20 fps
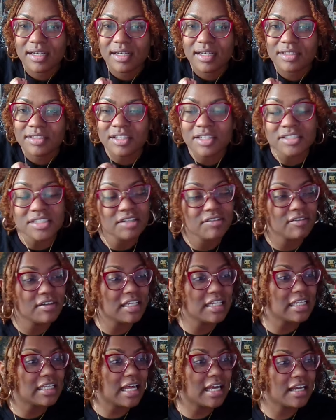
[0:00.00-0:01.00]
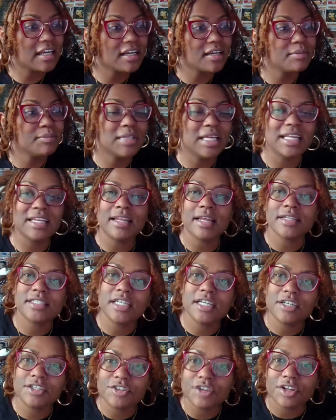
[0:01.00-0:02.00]
Does she really like him? And does she
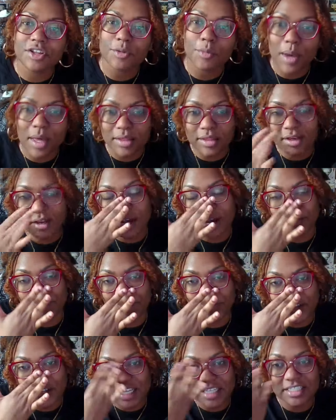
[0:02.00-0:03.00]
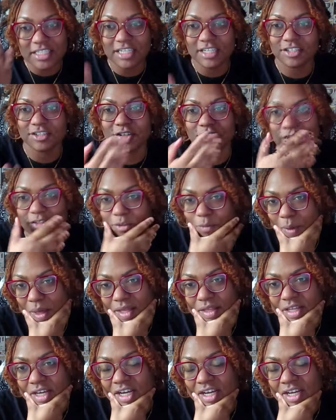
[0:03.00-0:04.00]
control the weather? I feel like she controls the
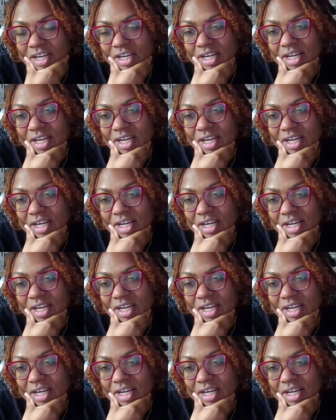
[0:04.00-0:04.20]
weather.